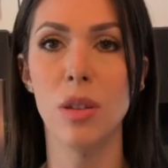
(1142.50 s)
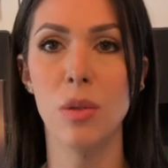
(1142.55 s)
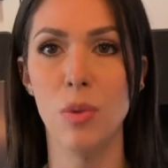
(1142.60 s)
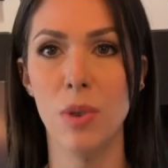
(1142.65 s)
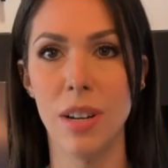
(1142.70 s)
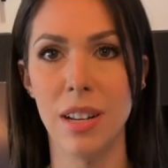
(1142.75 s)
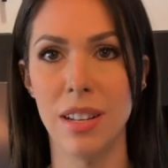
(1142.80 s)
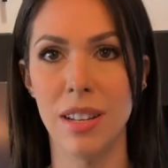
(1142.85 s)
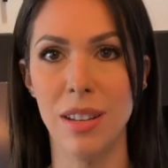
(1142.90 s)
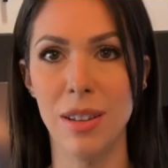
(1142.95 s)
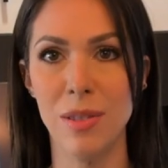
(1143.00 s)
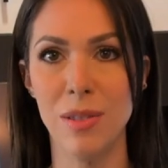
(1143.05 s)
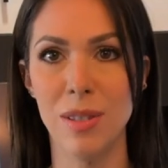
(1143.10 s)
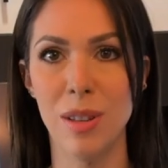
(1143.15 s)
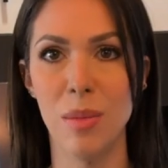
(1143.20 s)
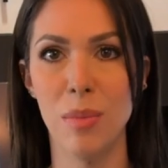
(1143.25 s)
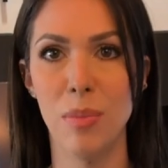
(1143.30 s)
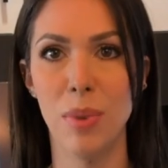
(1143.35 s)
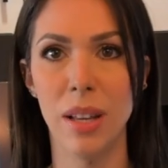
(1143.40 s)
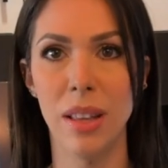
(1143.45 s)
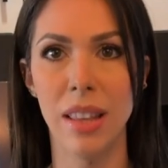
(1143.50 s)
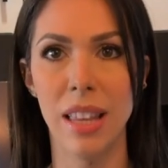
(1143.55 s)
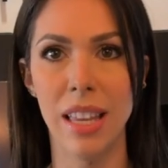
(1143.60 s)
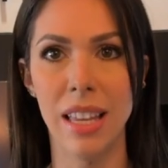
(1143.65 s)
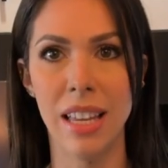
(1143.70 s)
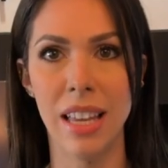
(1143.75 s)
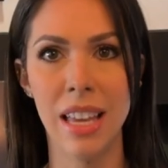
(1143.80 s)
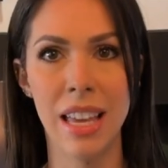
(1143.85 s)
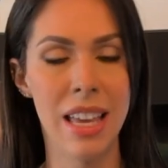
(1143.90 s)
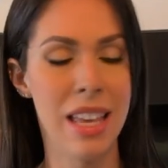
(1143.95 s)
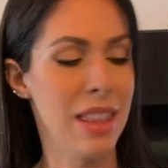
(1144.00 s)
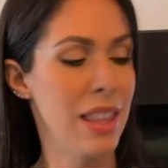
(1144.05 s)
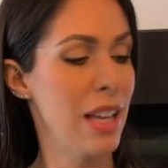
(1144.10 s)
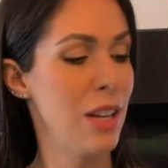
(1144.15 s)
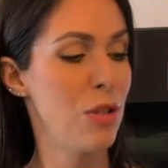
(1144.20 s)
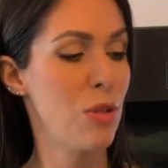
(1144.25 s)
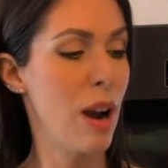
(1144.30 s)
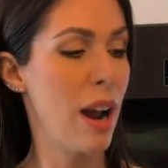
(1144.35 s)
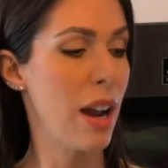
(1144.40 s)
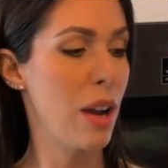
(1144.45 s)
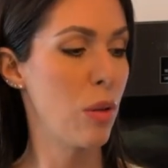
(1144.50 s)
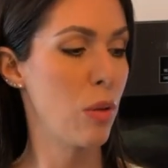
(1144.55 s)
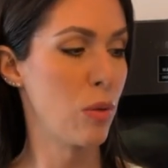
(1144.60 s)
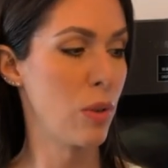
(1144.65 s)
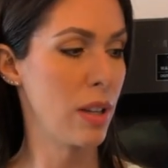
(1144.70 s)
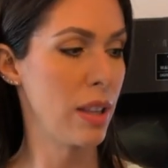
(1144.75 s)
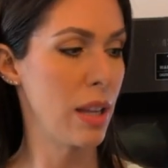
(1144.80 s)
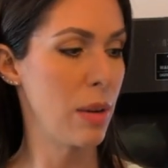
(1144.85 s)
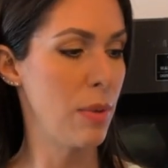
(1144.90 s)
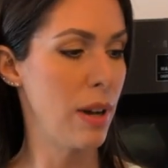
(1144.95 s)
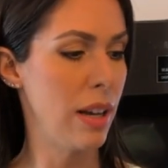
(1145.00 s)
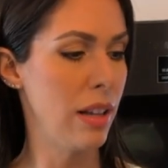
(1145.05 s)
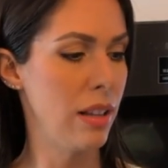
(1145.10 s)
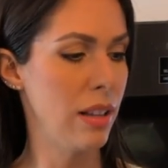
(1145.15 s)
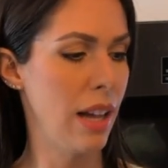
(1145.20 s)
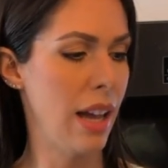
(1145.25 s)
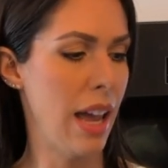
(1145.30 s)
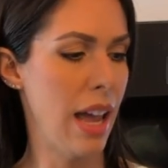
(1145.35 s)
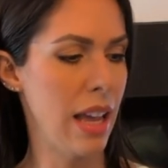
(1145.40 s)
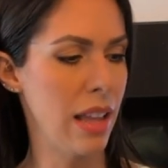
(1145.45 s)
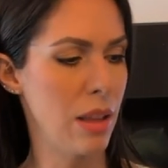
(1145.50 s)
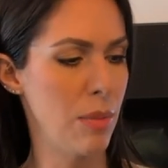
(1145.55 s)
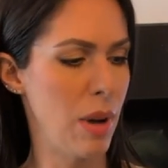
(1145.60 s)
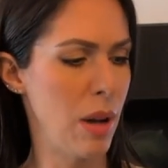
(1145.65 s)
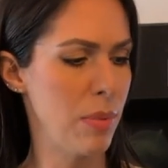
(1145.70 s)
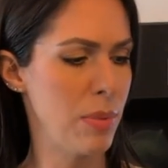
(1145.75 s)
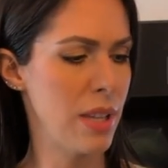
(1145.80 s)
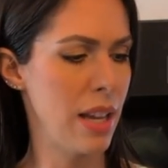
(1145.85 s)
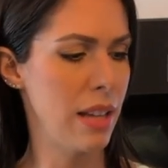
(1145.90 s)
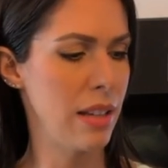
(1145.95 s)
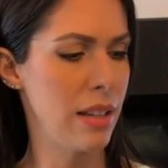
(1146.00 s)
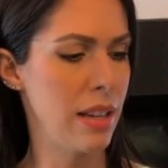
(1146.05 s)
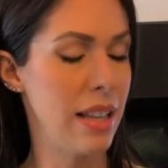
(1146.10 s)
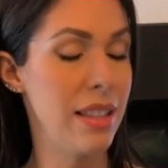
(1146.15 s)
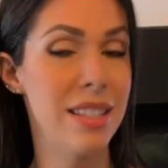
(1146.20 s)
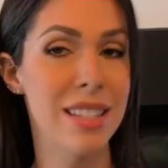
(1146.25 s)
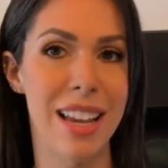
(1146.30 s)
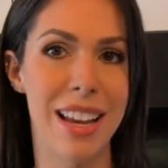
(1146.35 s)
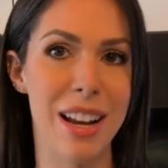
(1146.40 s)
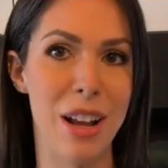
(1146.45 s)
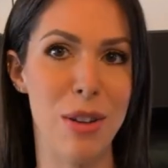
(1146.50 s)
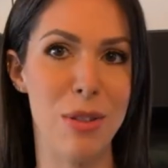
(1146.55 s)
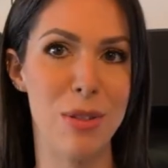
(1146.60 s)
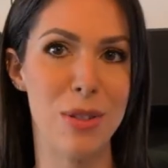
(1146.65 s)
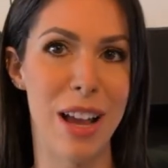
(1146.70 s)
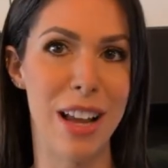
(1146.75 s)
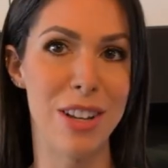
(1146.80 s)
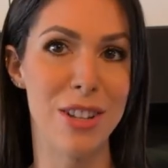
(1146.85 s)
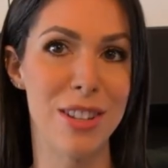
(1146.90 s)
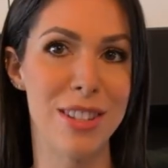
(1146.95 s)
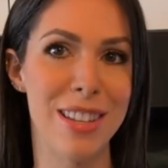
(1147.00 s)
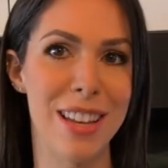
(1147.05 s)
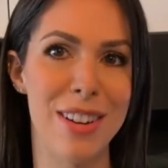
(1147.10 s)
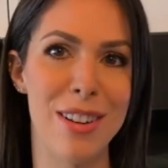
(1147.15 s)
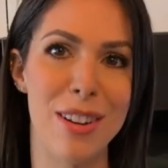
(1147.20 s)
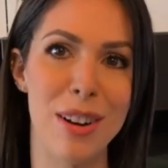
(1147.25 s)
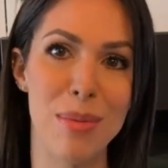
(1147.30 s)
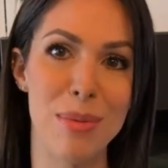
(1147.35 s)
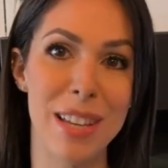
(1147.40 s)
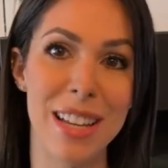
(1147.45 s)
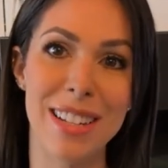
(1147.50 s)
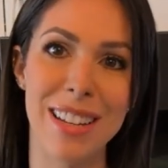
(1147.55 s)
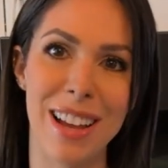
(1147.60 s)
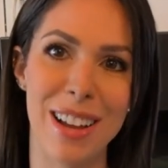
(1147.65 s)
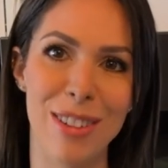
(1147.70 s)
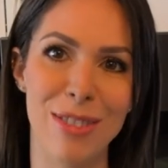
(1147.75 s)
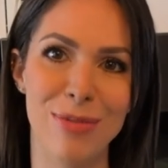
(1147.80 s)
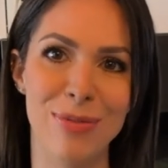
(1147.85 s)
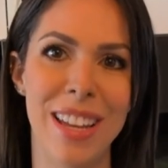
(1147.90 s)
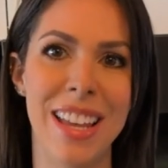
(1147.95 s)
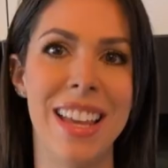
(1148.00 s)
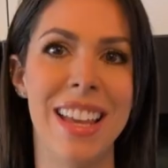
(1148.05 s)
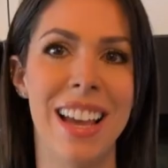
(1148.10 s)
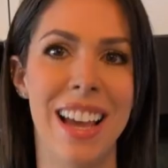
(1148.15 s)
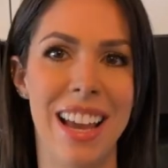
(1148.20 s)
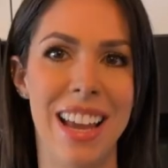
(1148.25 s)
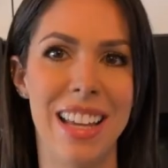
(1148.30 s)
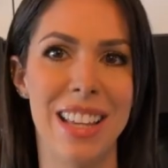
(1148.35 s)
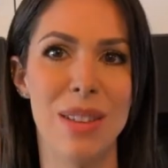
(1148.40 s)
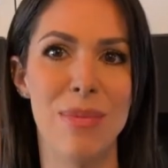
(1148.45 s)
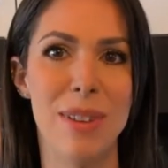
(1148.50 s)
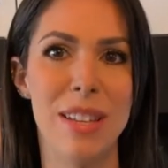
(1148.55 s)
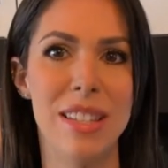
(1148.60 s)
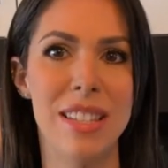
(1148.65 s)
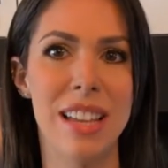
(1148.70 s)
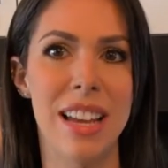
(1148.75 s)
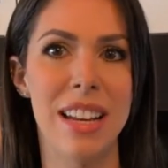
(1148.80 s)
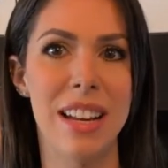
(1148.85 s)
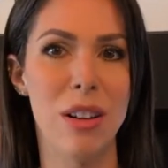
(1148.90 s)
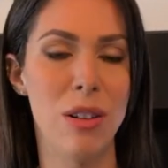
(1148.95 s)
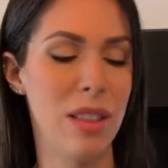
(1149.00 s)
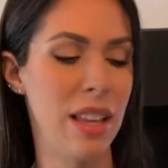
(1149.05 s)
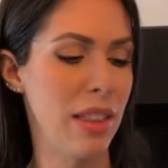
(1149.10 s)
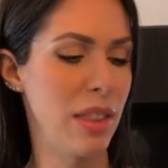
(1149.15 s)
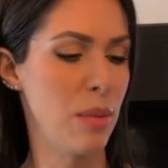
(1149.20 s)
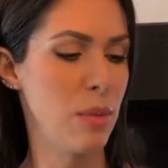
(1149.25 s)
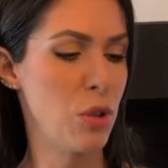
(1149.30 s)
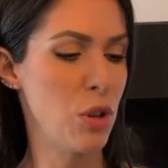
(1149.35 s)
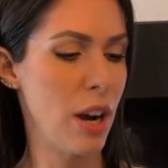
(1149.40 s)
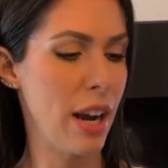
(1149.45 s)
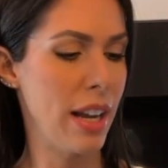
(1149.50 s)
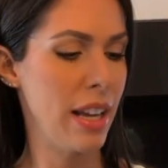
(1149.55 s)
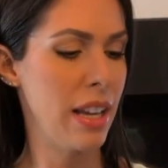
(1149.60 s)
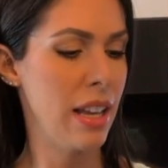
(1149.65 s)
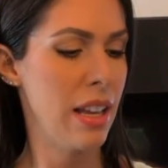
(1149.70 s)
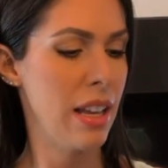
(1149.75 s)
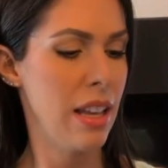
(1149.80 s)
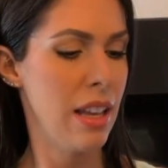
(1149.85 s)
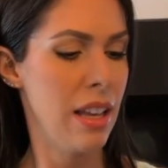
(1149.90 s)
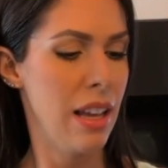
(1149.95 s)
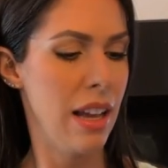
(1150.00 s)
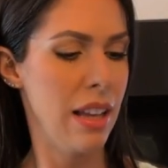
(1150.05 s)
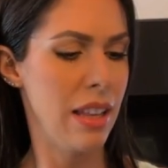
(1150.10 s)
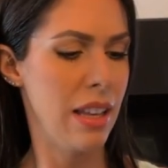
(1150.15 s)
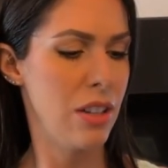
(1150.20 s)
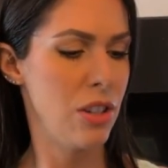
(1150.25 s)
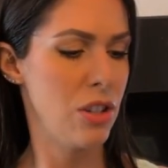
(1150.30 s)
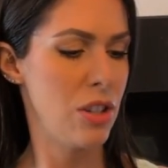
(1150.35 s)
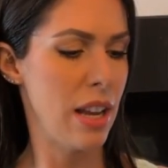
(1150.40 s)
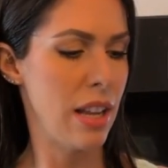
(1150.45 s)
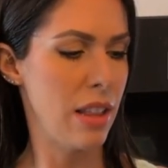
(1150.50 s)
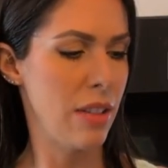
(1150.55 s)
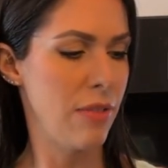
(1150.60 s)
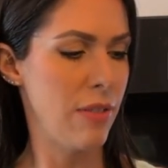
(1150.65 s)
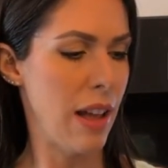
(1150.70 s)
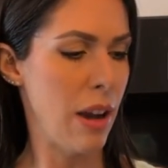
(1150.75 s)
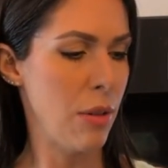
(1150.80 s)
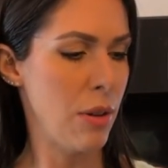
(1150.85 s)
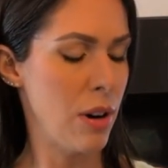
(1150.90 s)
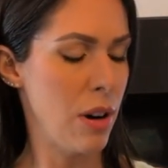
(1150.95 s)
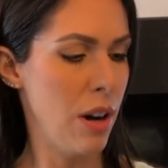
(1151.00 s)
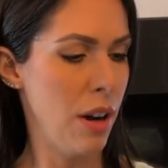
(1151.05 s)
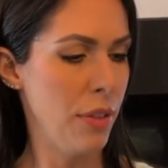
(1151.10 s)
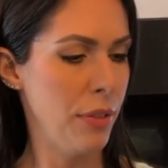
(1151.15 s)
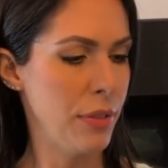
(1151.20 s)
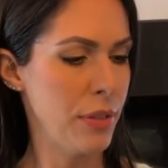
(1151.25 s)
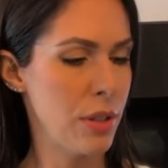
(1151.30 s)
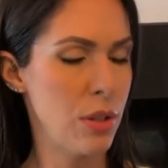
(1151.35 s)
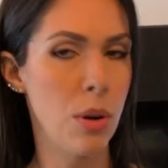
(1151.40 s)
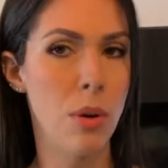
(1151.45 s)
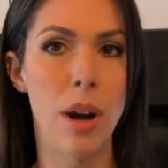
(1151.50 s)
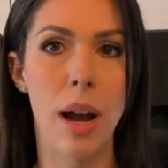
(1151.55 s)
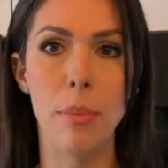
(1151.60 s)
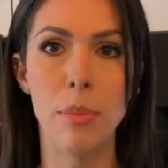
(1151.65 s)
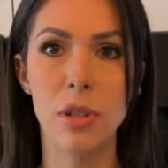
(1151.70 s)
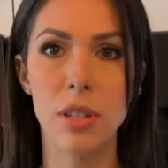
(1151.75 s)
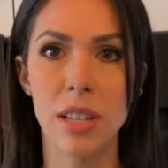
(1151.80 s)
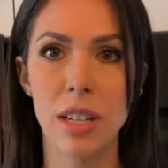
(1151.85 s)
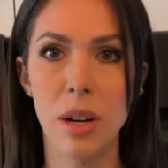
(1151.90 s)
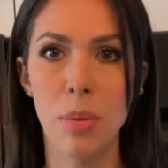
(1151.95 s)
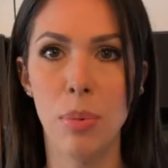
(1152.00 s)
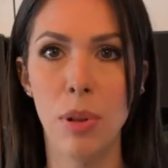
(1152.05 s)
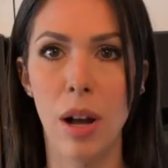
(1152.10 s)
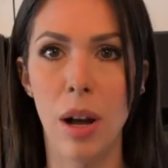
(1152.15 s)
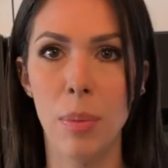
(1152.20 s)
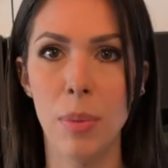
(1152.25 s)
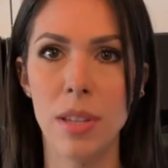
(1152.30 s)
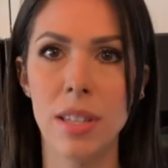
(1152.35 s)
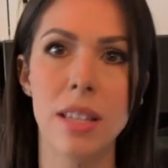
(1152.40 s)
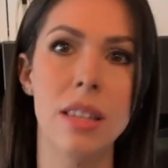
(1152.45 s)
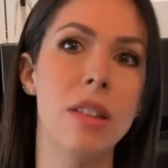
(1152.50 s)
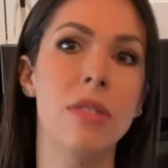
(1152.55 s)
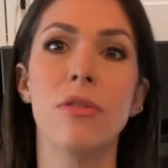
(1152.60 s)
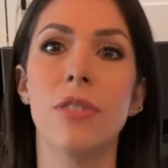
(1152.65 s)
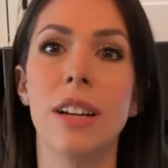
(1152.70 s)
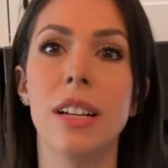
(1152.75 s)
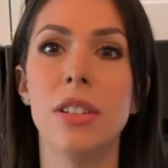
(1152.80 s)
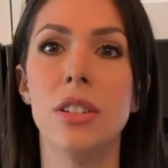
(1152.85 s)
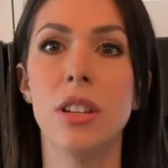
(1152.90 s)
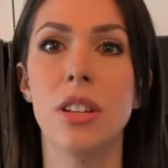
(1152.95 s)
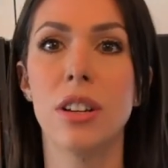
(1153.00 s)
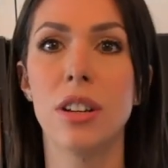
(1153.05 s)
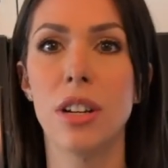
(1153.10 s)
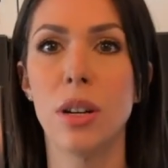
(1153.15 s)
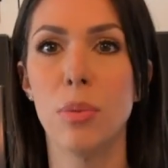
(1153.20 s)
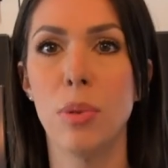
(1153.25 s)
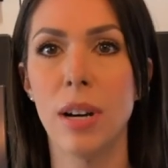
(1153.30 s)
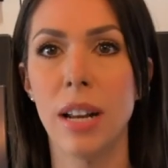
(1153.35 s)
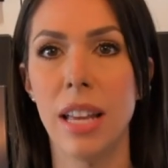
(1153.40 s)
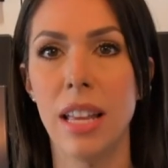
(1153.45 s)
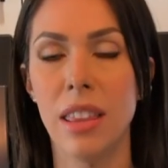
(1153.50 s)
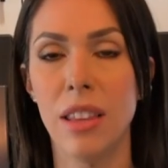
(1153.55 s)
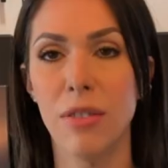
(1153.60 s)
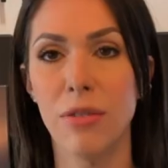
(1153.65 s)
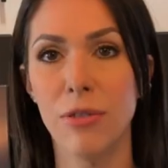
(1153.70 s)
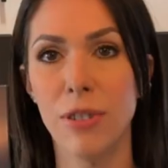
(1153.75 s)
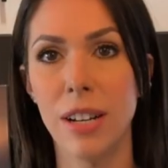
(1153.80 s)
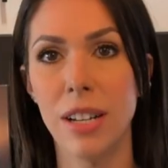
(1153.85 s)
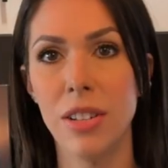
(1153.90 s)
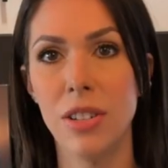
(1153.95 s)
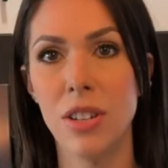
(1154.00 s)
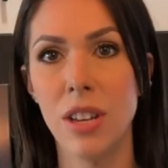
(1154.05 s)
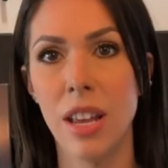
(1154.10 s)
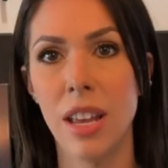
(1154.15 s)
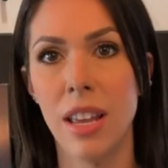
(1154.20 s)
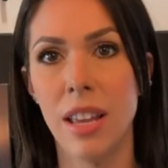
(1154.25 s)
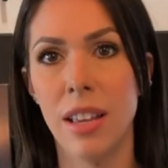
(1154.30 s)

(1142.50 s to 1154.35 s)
you wouldn't use them, but like they dry really well. I hang them inside out, I should say, not upside down. I hang them inside out, let them dry, and then shake the flour off. So I'm just gonna plop this in the fridge. You're gonna put it in the fridge